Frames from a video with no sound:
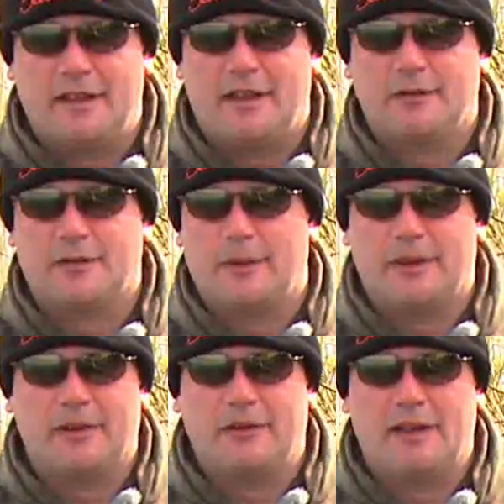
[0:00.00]
at what
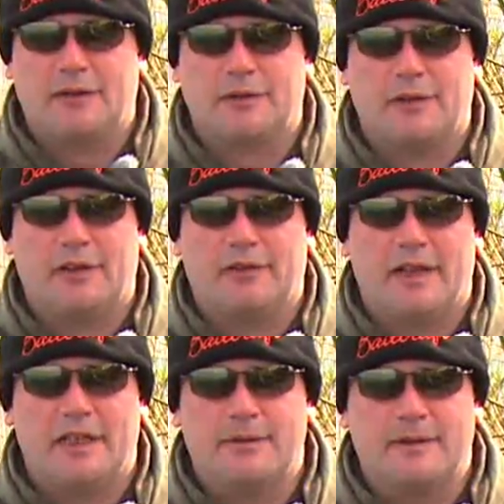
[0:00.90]
I'd call ultra long
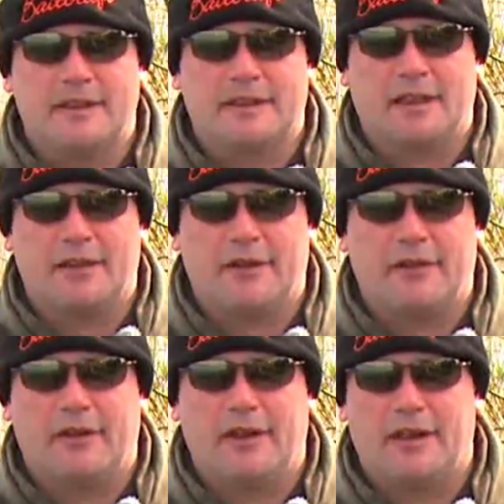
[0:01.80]
range, which is kind of
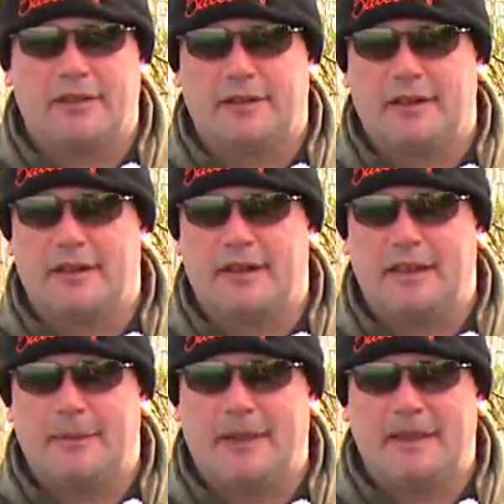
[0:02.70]
over
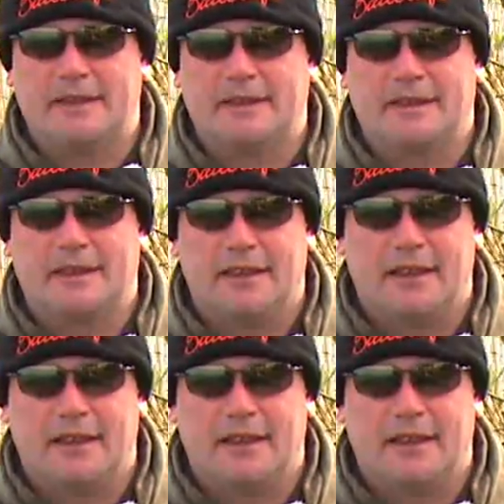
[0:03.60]
130 metres.